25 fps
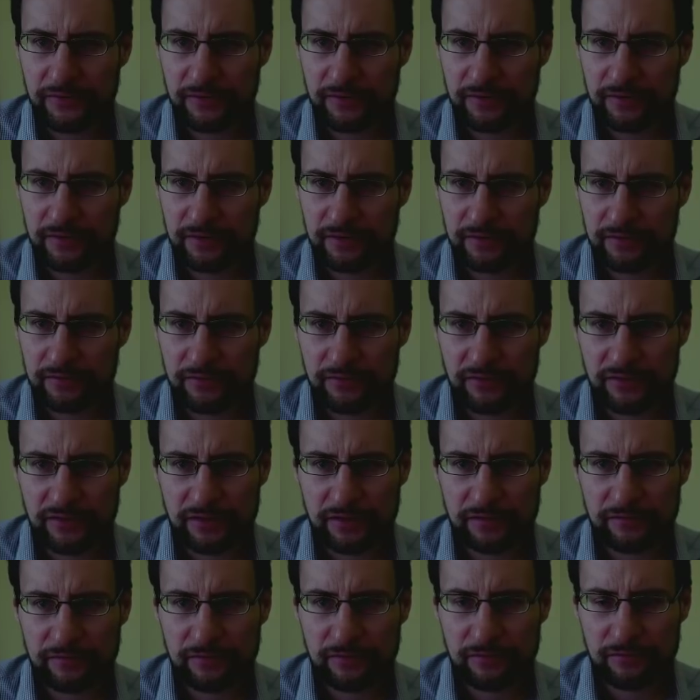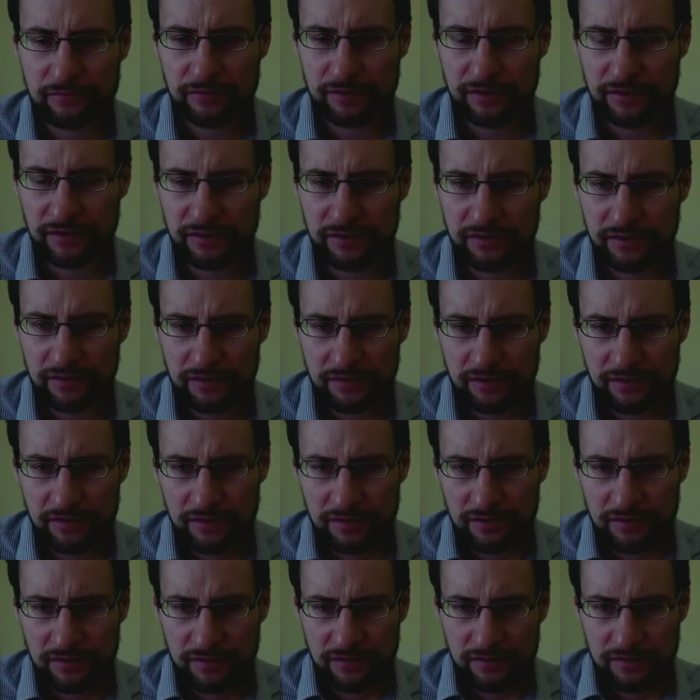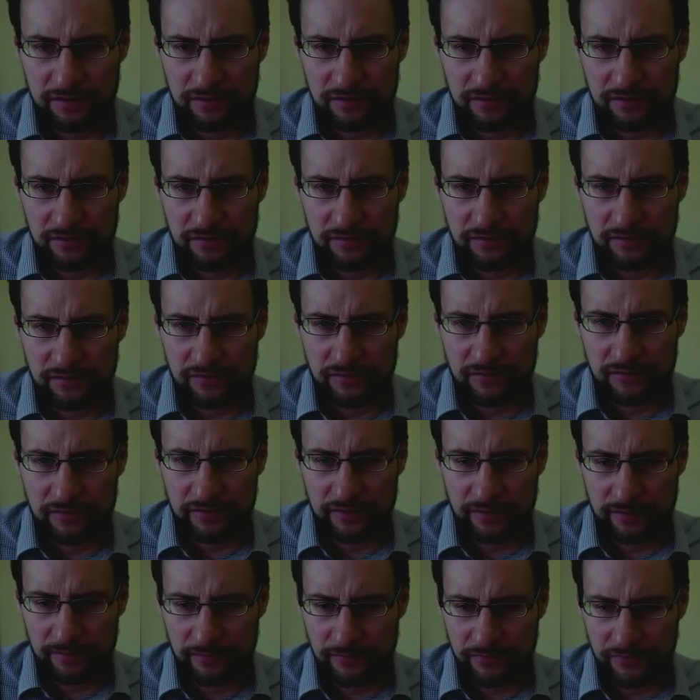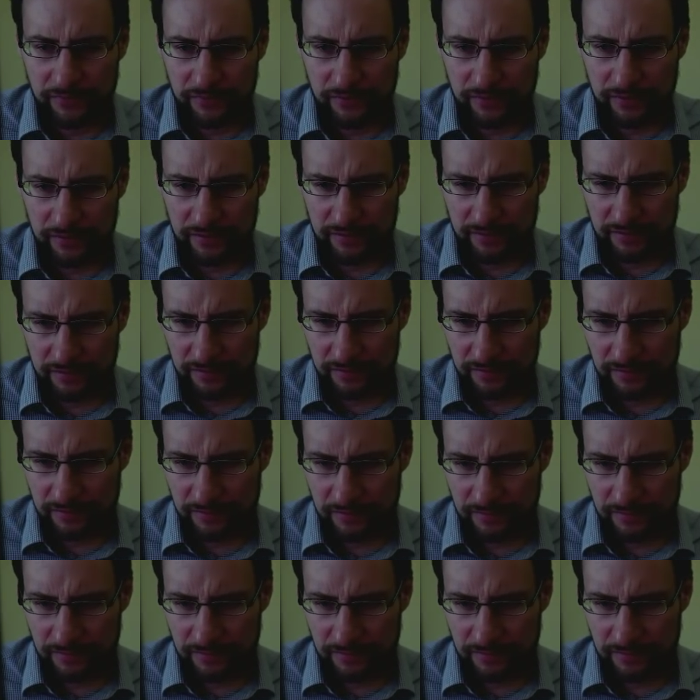Uh, do they have here already? something